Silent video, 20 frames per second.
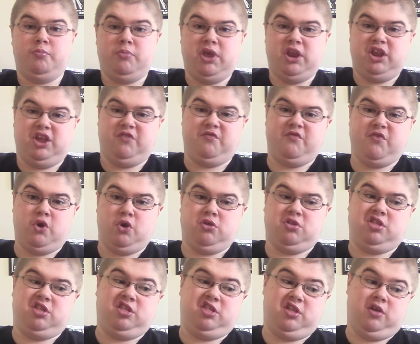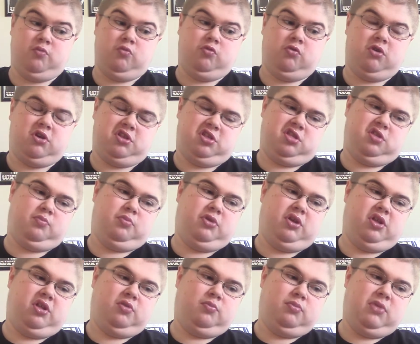mini verses at once,
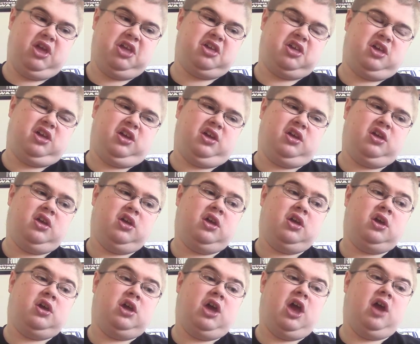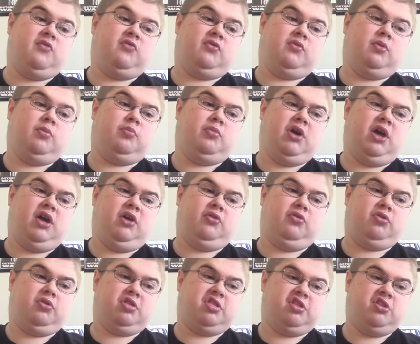but
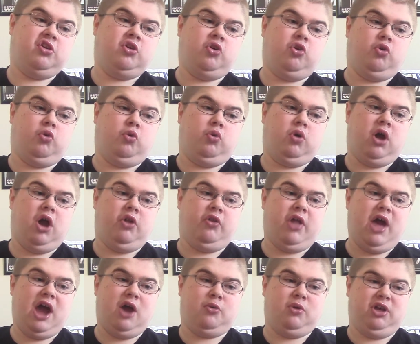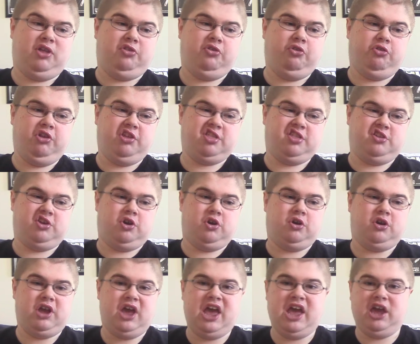but still allowing the
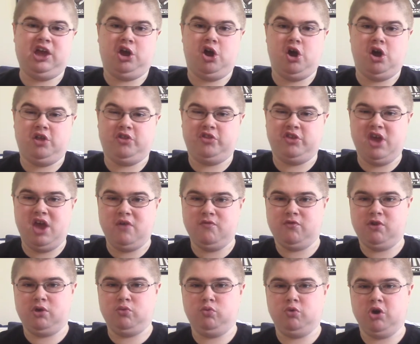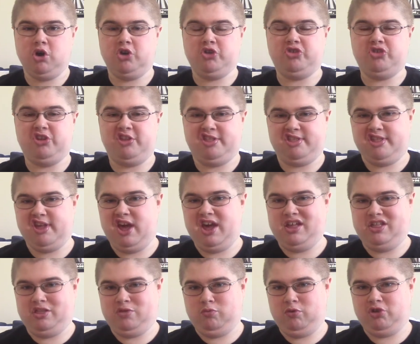listener to hang on to every word she
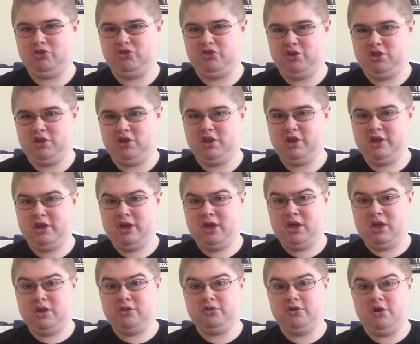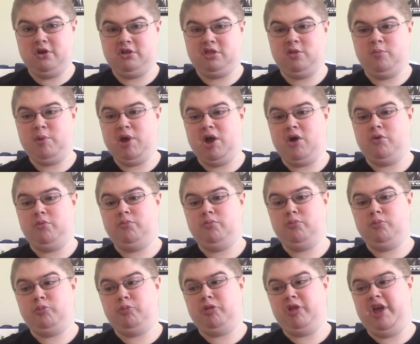says when she talks about
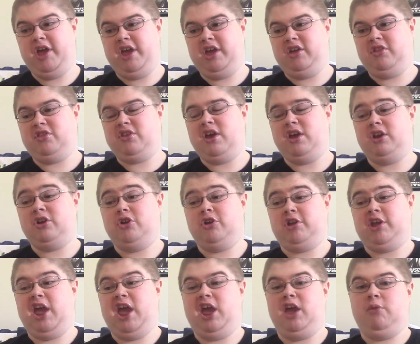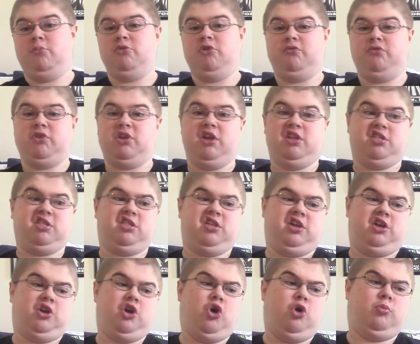playing a tender game of
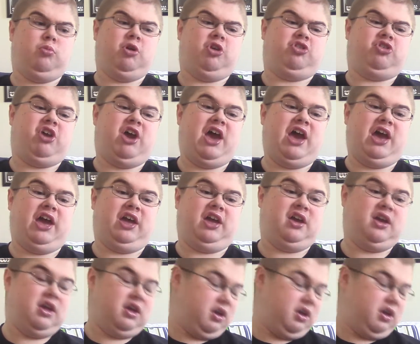kissing Cobra Tag,